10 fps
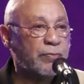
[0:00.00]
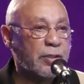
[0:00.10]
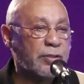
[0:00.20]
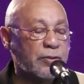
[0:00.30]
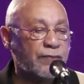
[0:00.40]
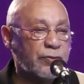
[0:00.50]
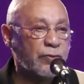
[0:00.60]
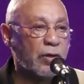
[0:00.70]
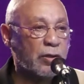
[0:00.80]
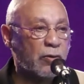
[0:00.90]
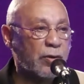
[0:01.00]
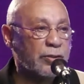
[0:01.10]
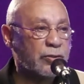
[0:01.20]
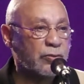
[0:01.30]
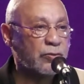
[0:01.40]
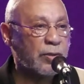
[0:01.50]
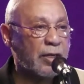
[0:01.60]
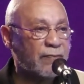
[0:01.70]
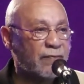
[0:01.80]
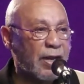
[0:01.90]
Because if you are going to
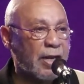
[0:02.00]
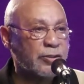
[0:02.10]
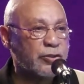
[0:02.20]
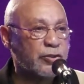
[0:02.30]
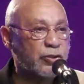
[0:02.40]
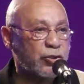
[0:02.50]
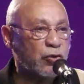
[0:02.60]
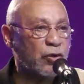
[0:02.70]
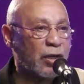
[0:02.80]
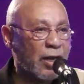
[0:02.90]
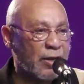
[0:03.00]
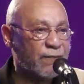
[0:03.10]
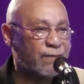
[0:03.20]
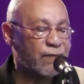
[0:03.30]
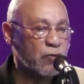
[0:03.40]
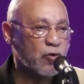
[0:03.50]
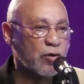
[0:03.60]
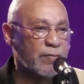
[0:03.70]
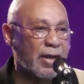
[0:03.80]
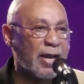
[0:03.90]
advance your life
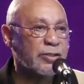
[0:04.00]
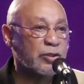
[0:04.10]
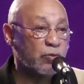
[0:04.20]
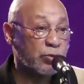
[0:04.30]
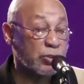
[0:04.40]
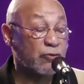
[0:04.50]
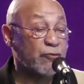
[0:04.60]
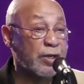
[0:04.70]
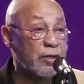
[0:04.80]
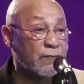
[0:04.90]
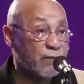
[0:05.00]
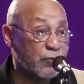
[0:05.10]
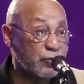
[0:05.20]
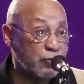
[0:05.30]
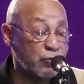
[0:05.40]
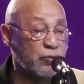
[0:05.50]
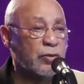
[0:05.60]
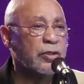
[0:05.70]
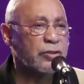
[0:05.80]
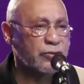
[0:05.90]
form as it was created for
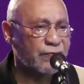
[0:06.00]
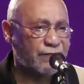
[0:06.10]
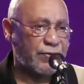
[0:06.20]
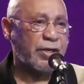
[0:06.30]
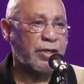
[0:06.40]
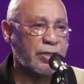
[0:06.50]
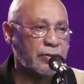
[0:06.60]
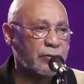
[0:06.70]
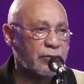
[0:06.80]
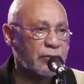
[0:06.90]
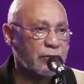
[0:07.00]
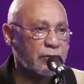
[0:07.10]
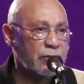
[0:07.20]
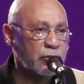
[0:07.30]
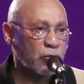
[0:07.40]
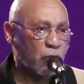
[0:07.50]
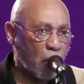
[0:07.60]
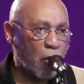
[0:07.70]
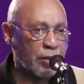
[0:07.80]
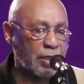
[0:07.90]
you to fit in, to
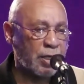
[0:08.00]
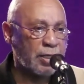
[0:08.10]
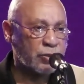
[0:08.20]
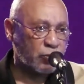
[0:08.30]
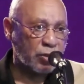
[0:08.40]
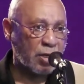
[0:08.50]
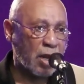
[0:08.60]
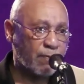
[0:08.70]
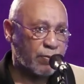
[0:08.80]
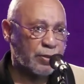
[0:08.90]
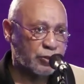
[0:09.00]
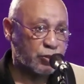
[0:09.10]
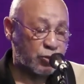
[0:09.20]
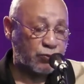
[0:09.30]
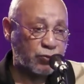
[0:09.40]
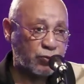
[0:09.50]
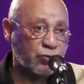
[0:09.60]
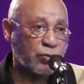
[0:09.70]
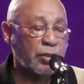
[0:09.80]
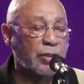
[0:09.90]
walk in, and to accomplish through,